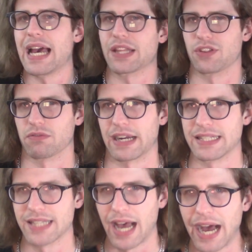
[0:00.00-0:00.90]
at the
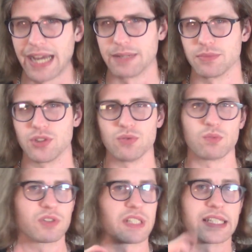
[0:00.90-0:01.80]
right time to
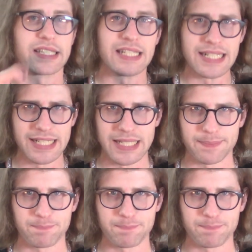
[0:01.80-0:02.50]
succeed.